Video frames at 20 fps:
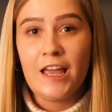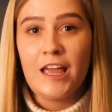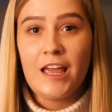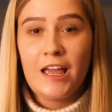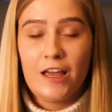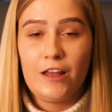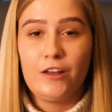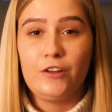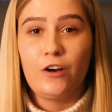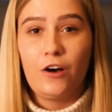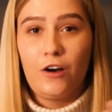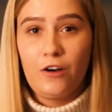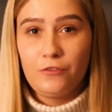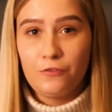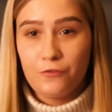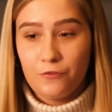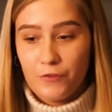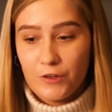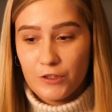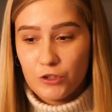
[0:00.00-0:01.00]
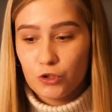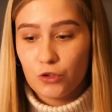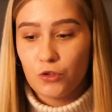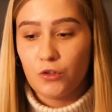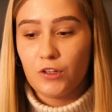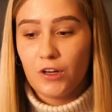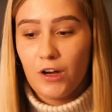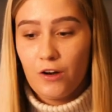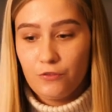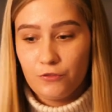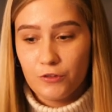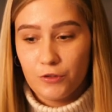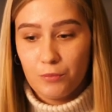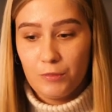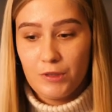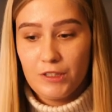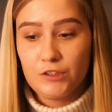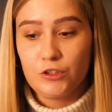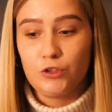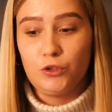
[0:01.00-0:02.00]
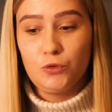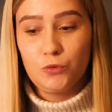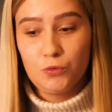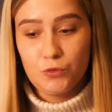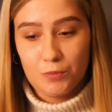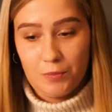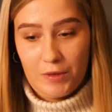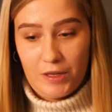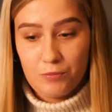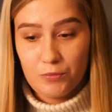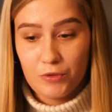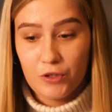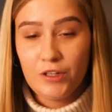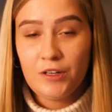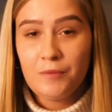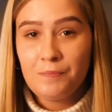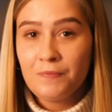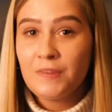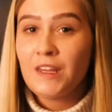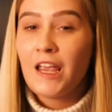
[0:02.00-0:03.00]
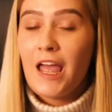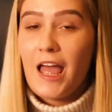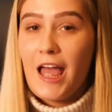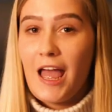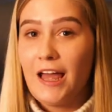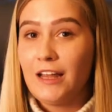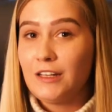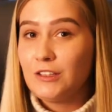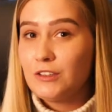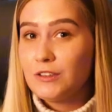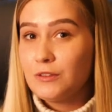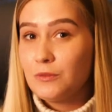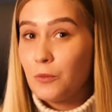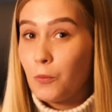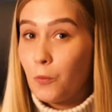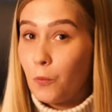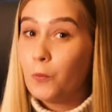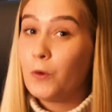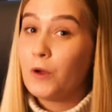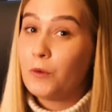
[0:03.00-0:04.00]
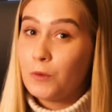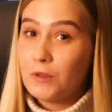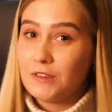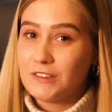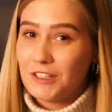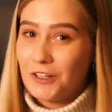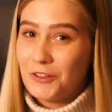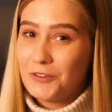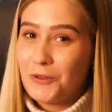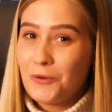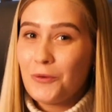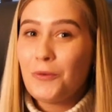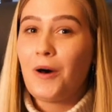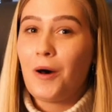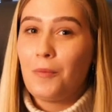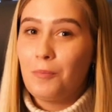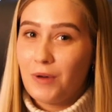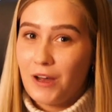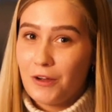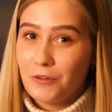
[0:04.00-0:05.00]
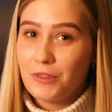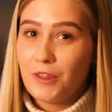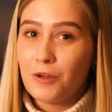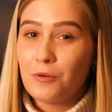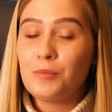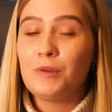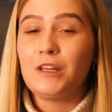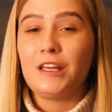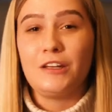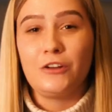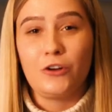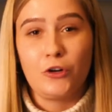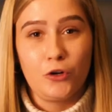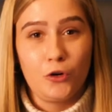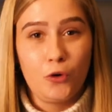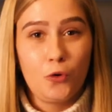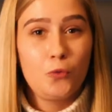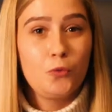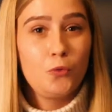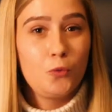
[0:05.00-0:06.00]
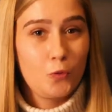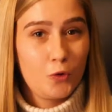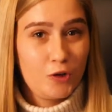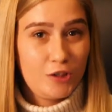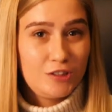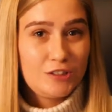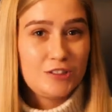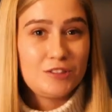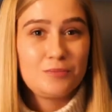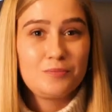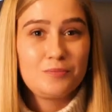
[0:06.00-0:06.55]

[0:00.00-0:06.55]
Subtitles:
in the official government newspaper, and we will tell you about them in our own words.